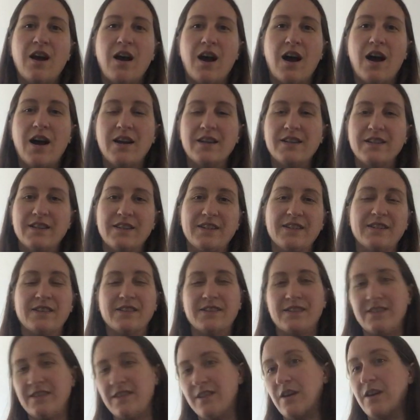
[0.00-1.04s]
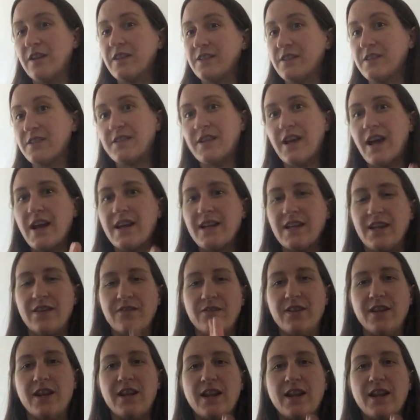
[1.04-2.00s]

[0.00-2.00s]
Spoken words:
on his side even,